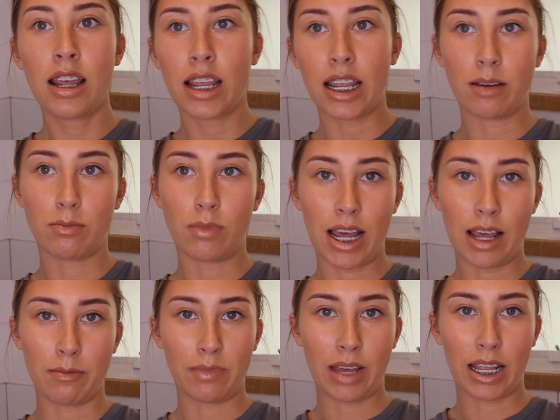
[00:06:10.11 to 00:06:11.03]
in
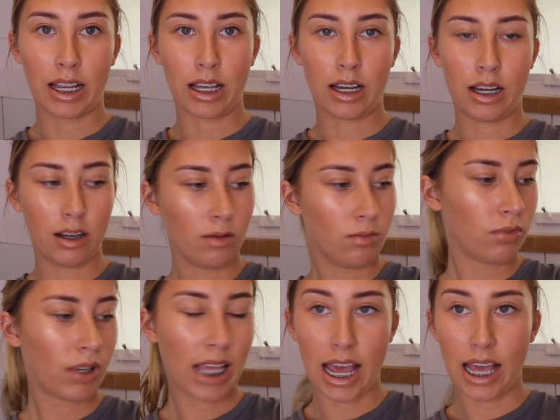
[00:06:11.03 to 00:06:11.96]
my
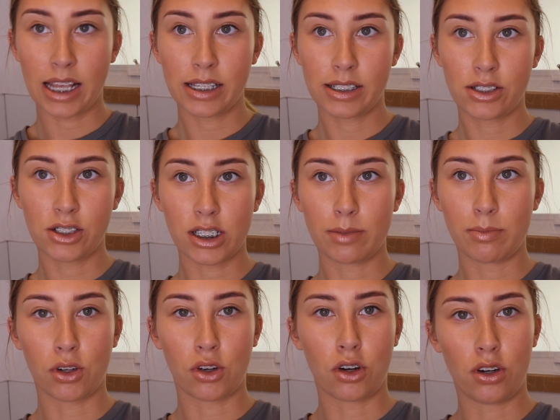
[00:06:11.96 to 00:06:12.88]
makeup case, just
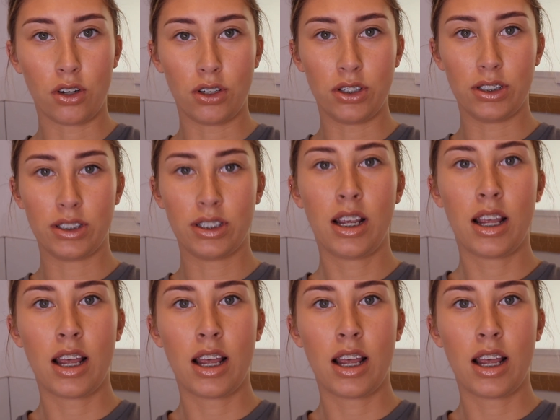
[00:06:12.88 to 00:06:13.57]
because